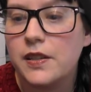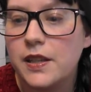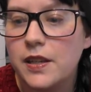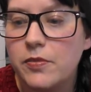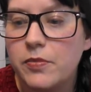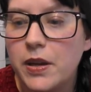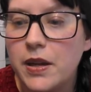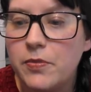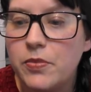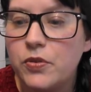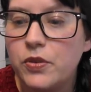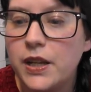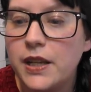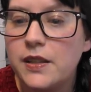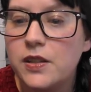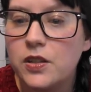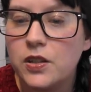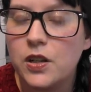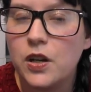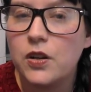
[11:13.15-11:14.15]
I think people
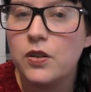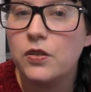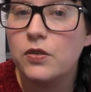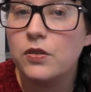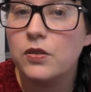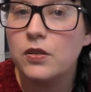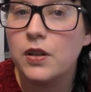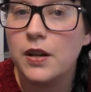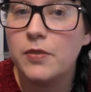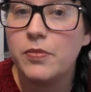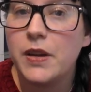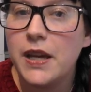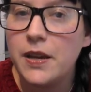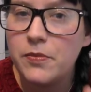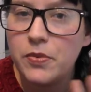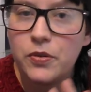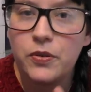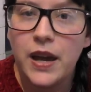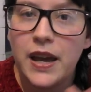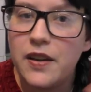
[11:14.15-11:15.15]
need to know, like
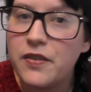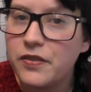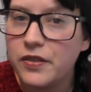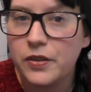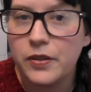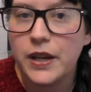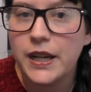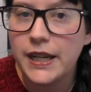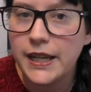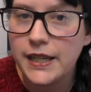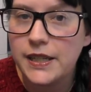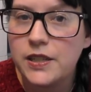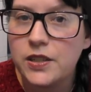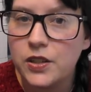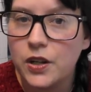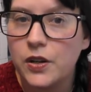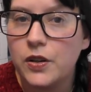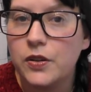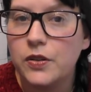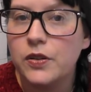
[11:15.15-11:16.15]
people everywhere need to
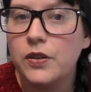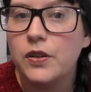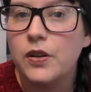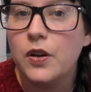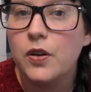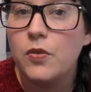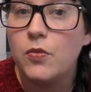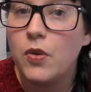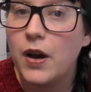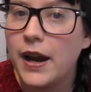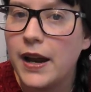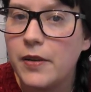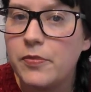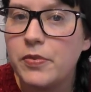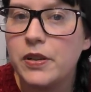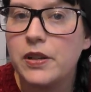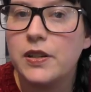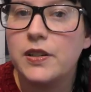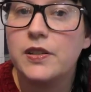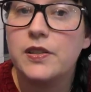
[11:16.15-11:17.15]
know what
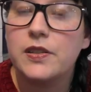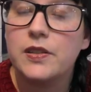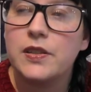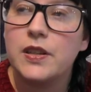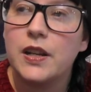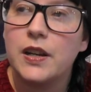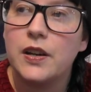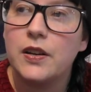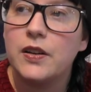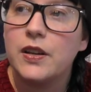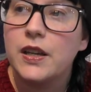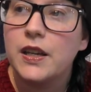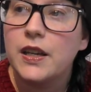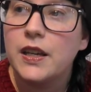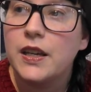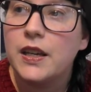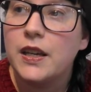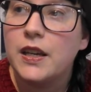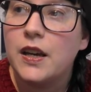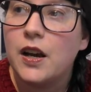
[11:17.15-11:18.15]
happened because, you know,
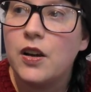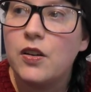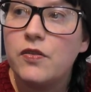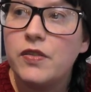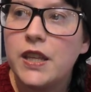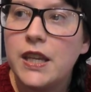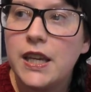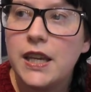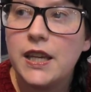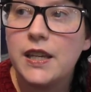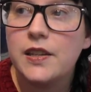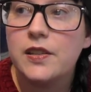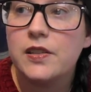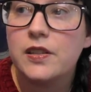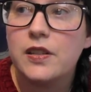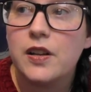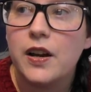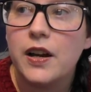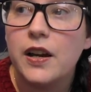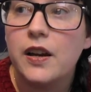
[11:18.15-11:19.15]
over the
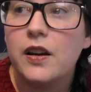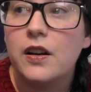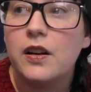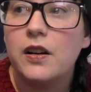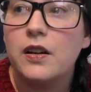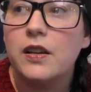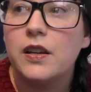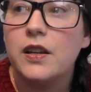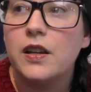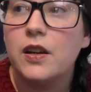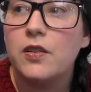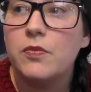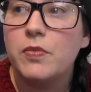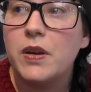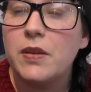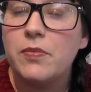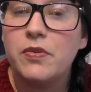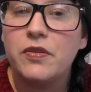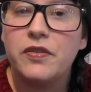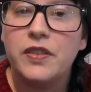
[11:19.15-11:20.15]
years, like you know,
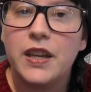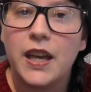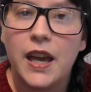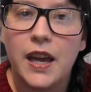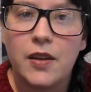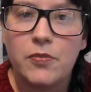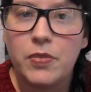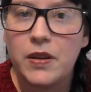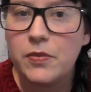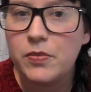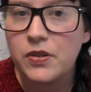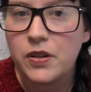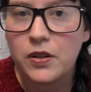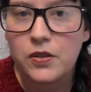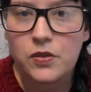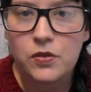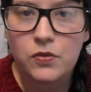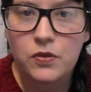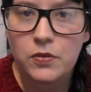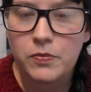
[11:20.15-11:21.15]
people forget, people
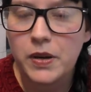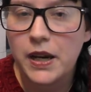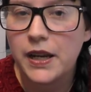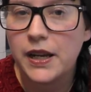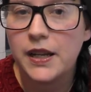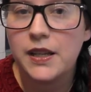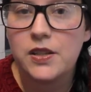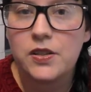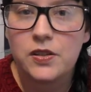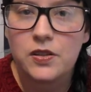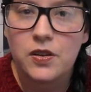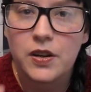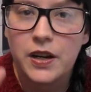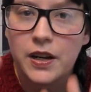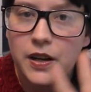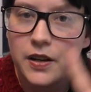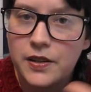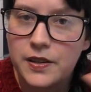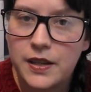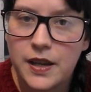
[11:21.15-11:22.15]
don't talk about it, it just kind
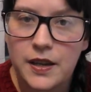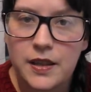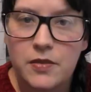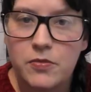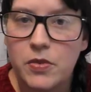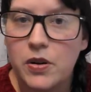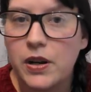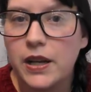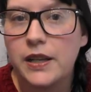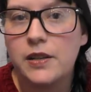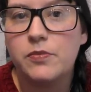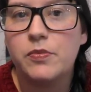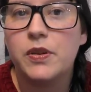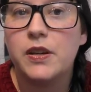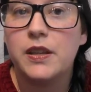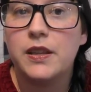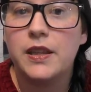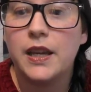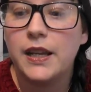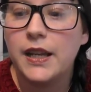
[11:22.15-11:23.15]
of goes out of their mind.
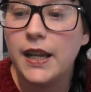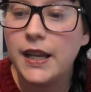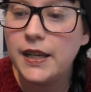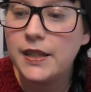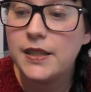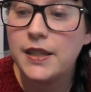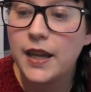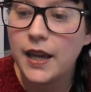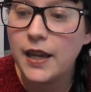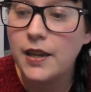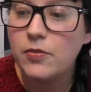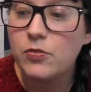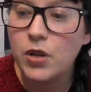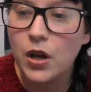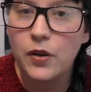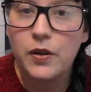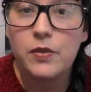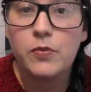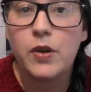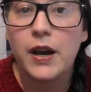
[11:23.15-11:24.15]
But they need to keep
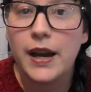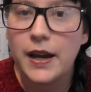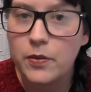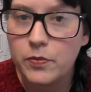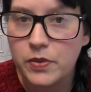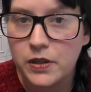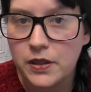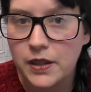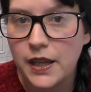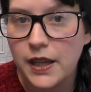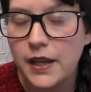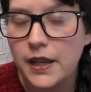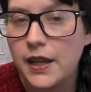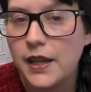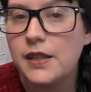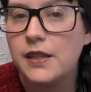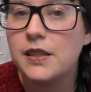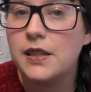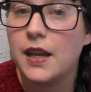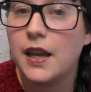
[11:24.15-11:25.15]
knowing what happened, they
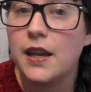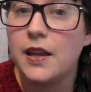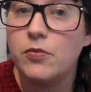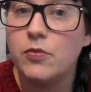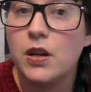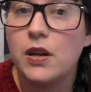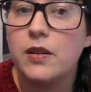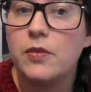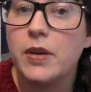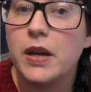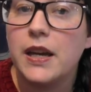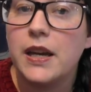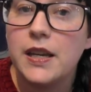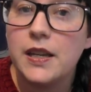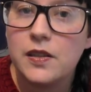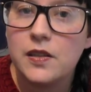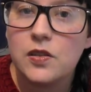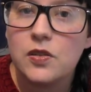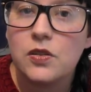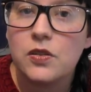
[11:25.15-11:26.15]
need to keep knowing about
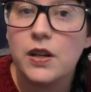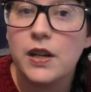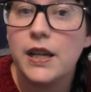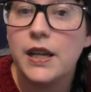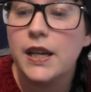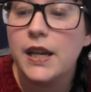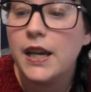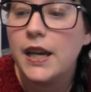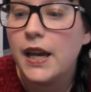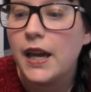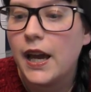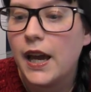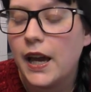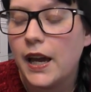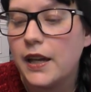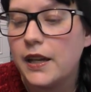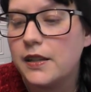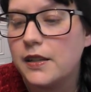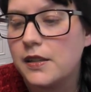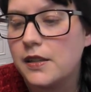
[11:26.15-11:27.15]
history.
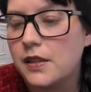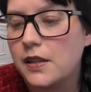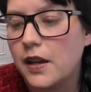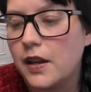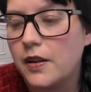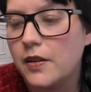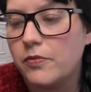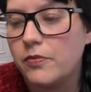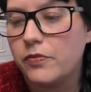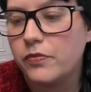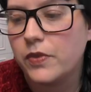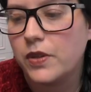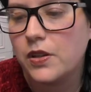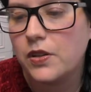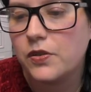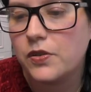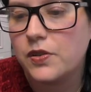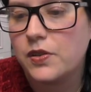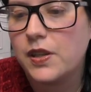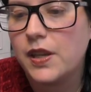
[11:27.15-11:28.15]
And um,
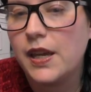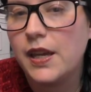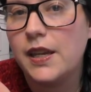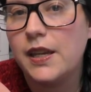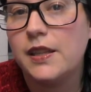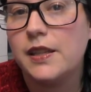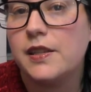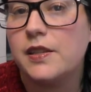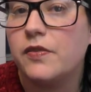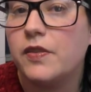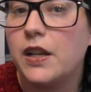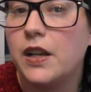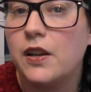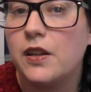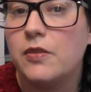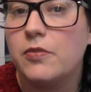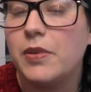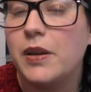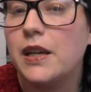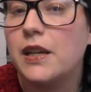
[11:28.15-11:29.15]
you'll see in this video
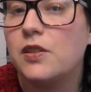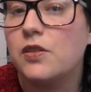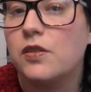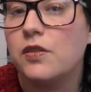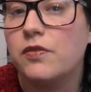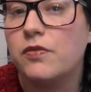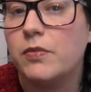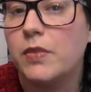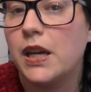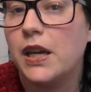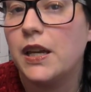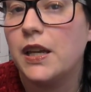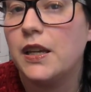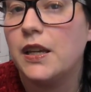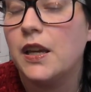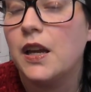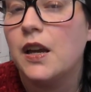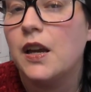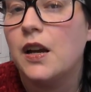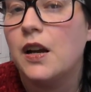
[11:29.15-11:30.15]
the picture of
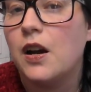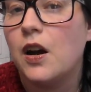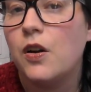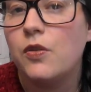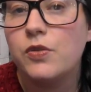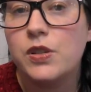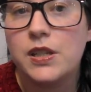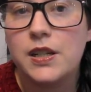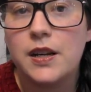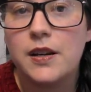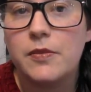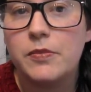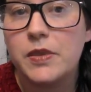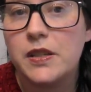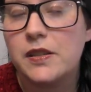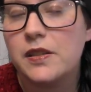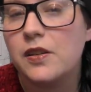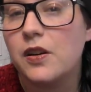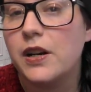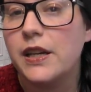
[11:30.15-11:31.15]
me holding up
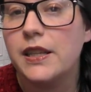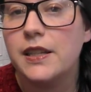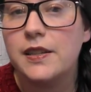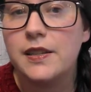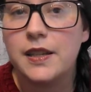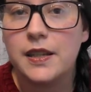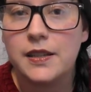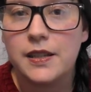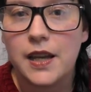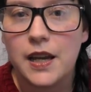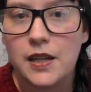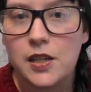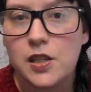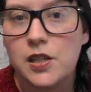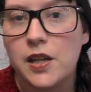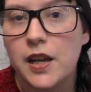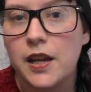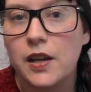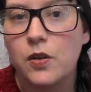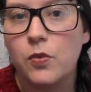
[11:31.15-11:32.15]
the sign that says
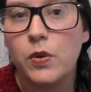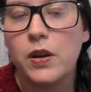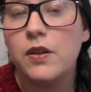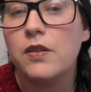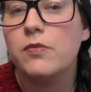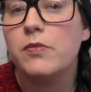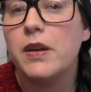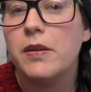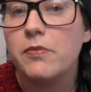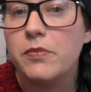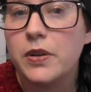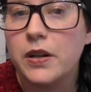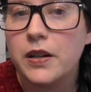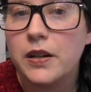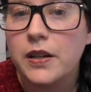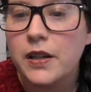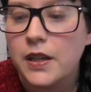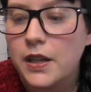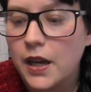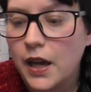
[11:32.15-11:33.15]
hashtag we
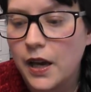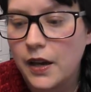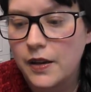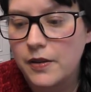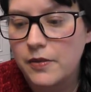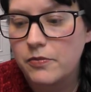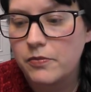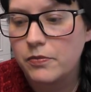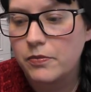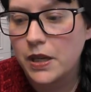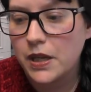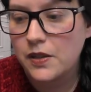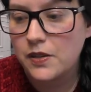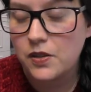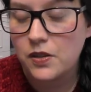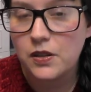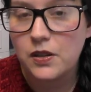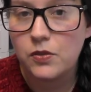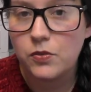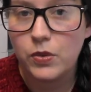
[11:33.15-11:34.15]
remember um,
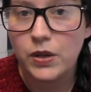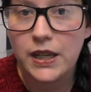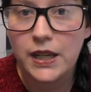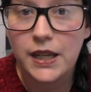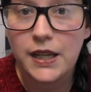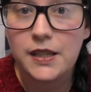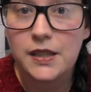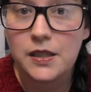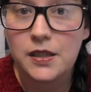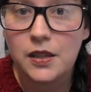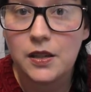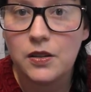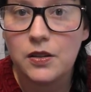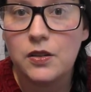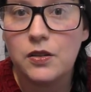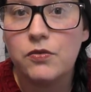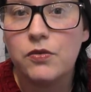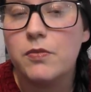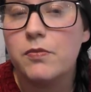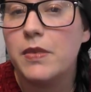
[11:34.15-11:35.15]
because you, we need
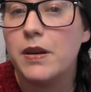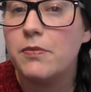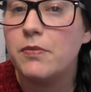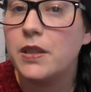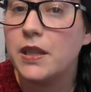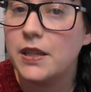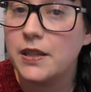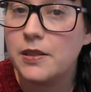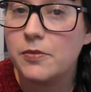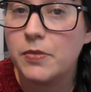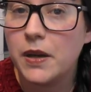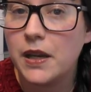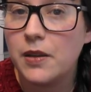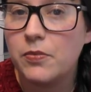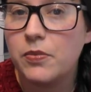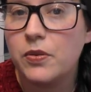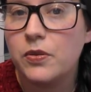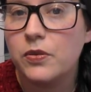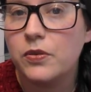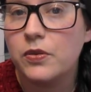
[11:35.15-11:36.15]
to remember these
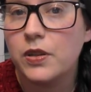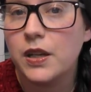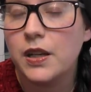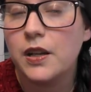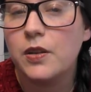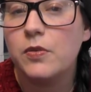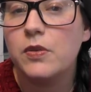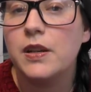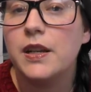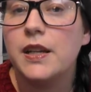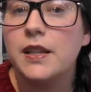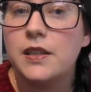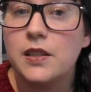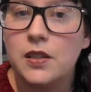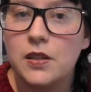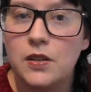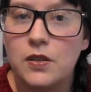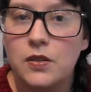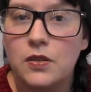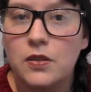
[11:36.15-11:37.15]
people, you know, we need
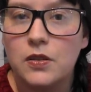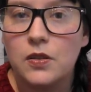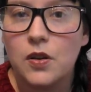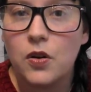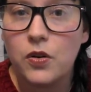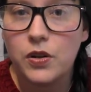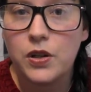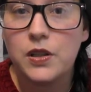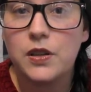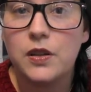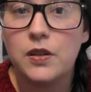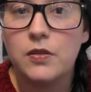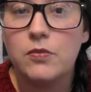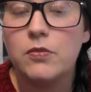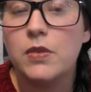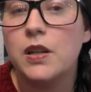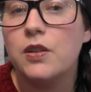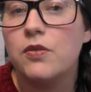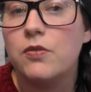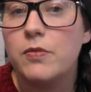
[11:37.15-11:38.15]
to honour
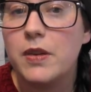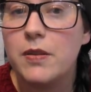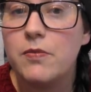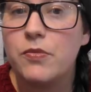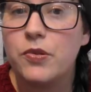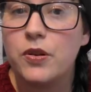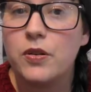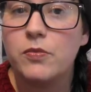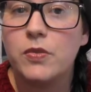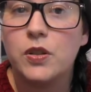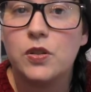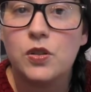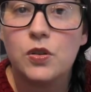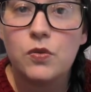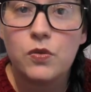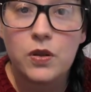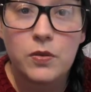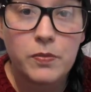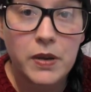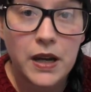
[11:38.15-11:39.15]
them and remember them and
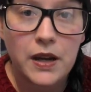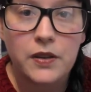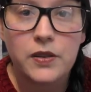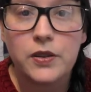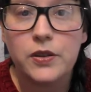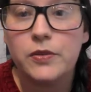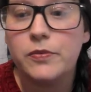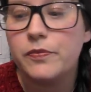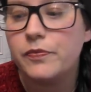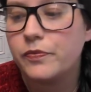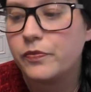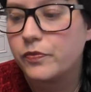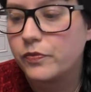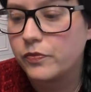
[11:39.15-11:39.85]
talk about them.